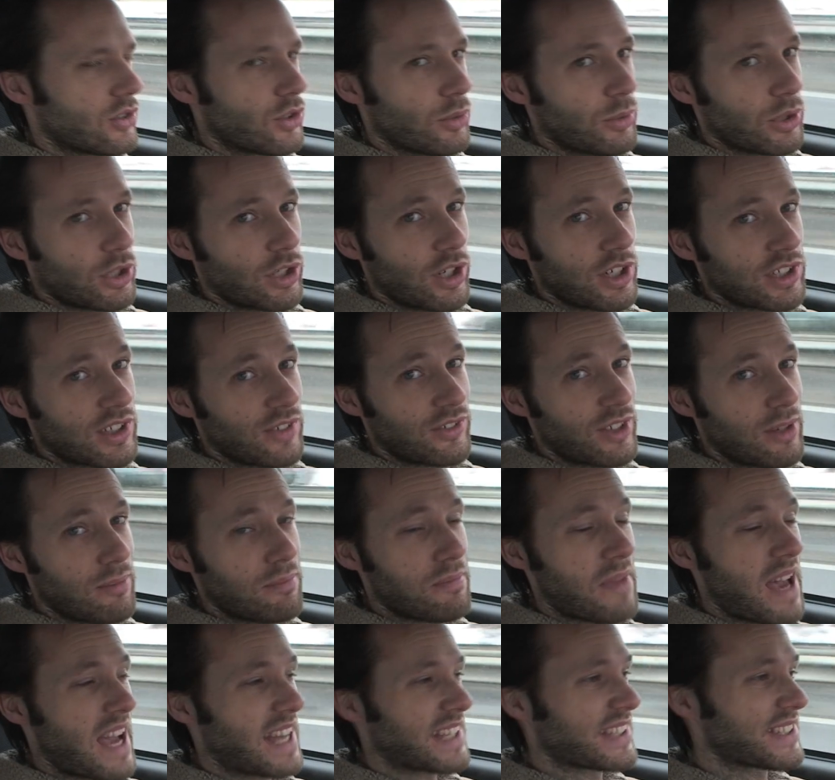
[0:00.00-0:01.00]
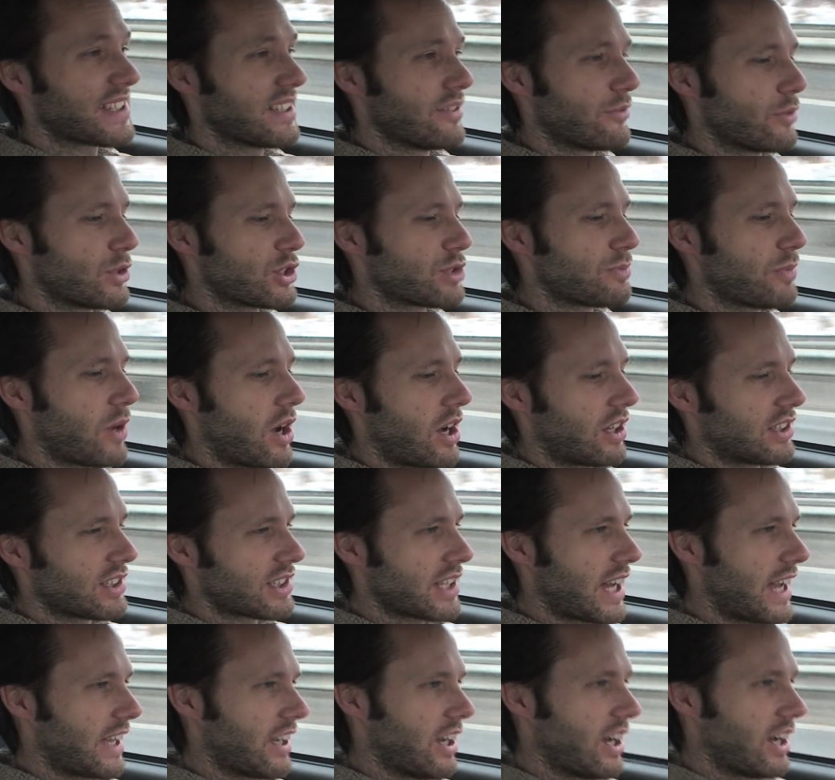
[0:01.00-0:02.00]
So because of the massive
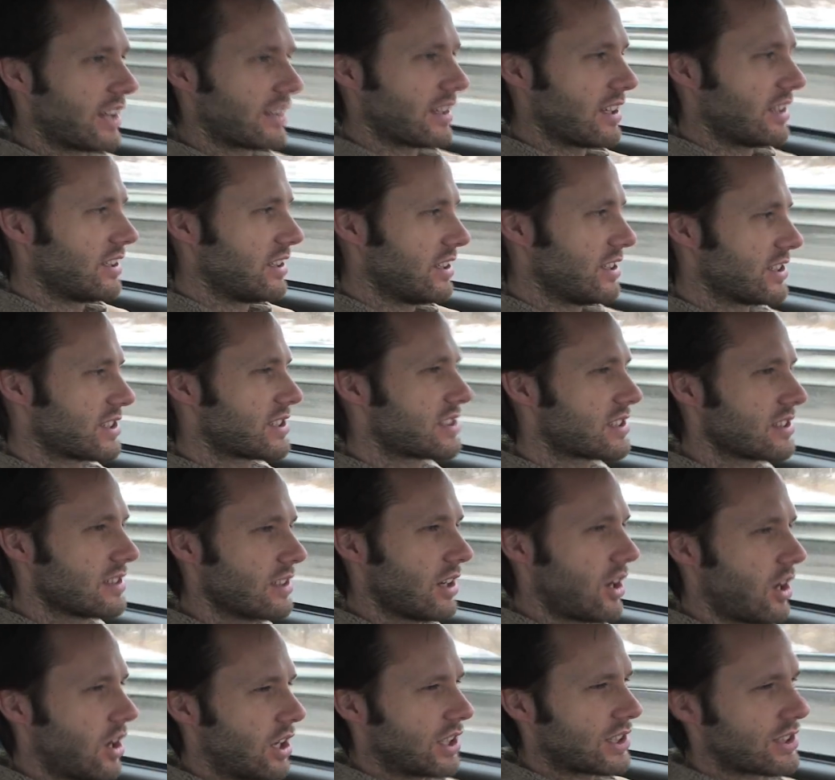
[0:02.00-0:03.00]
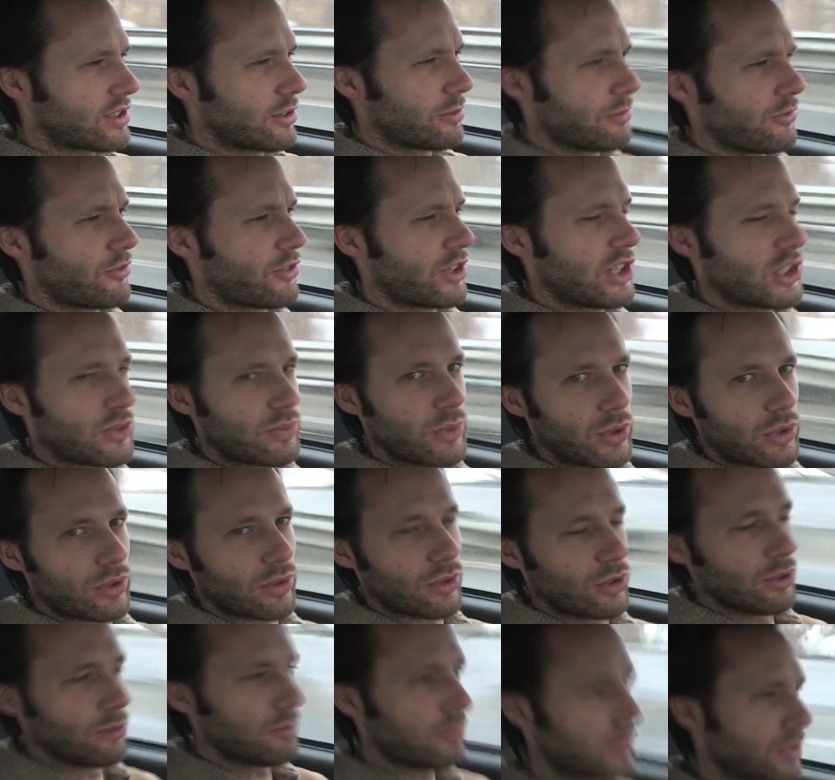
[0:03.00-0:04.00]
response I got in this awesome Facebook
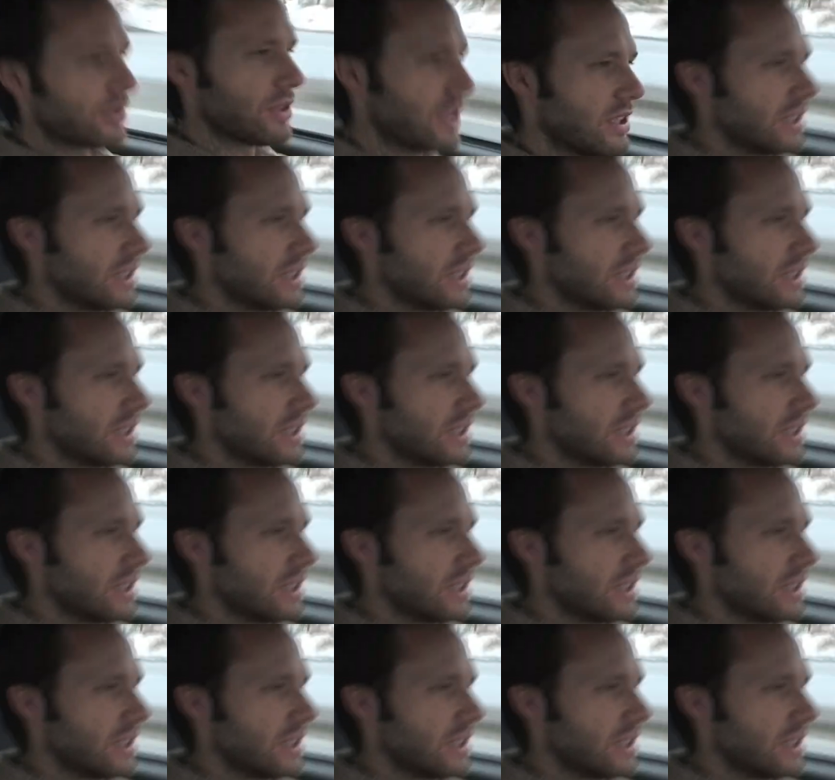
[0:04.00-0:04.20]
group,